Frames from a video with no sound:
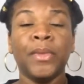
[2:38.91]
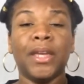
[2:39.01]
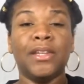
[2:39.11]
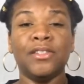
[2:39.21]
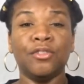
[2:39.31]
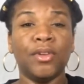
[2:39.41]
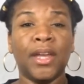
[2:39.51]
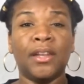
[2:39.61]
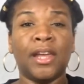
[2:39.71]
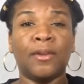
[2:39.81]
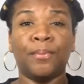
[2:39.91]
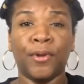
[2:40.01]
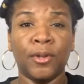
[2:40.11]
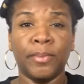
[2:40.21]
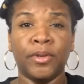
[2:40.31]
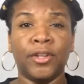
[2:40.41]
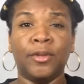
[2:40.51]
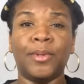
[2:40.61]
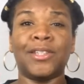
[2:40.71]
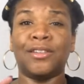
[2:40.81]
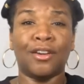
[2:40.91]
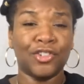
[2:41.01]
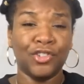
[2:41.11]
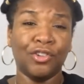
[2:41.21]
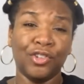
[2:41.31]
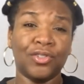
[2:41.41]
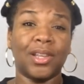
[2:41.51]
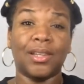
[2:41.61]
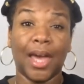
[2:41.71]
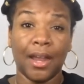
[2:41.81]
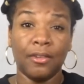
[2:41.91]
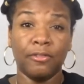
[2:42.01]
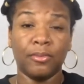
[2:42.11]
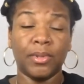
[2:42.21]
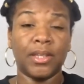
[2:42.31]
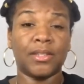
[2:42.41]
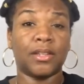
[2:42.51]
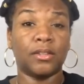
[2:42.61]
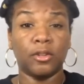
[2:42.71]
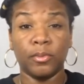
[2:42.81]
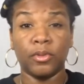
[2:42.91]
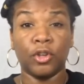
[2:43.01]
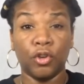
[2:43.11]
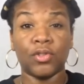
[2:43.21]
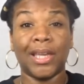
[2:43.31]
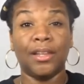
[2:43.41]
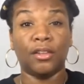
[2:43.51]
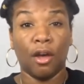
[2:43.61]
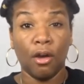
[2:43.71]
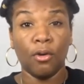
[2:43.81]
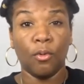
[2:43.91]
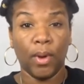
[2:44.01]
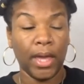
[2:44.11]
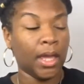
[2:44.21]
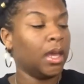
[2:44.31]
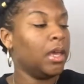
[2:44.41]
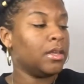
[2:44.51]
It doesn't create a lot of product buildup as long as you don't use a lot of it, because a little goes a long way.